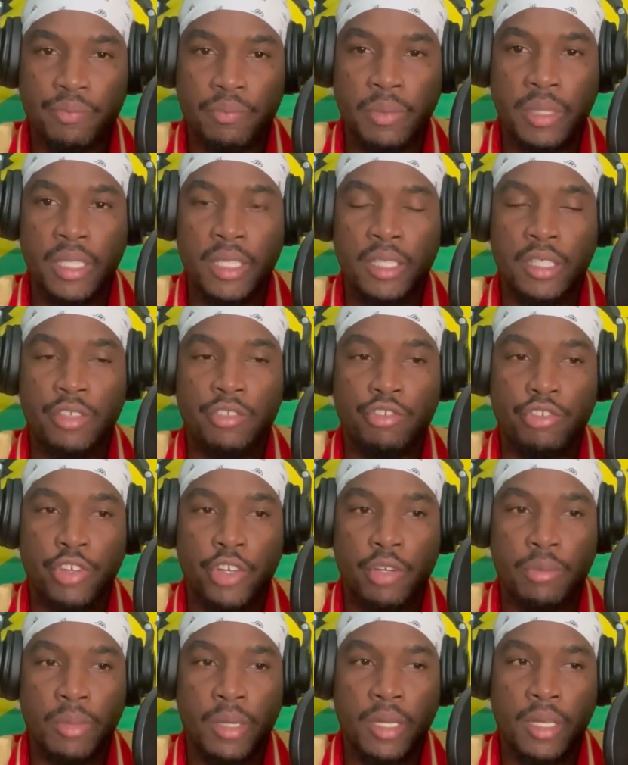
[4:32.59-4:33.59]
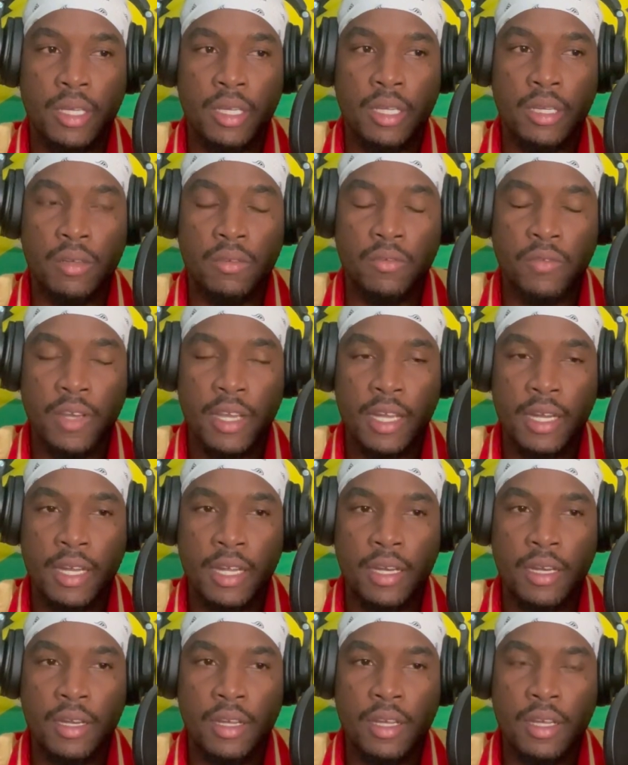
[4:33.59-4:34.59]
beating Germany in the
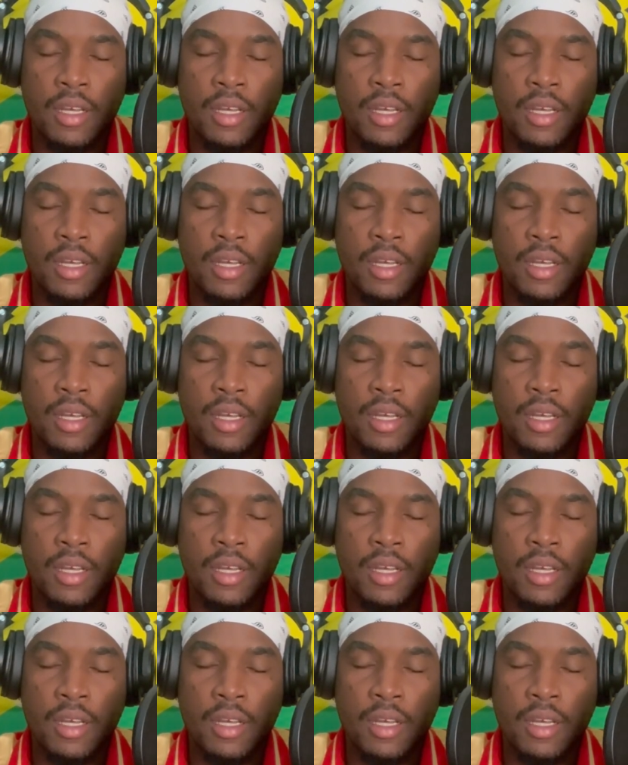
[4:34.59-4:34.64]
final.